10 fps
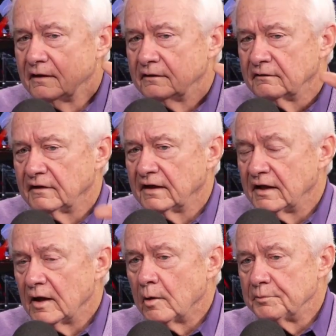the thing that
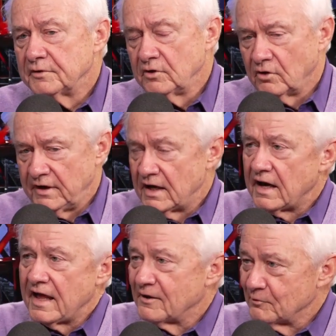helped, he got
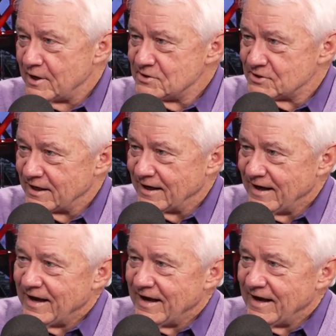out of racing.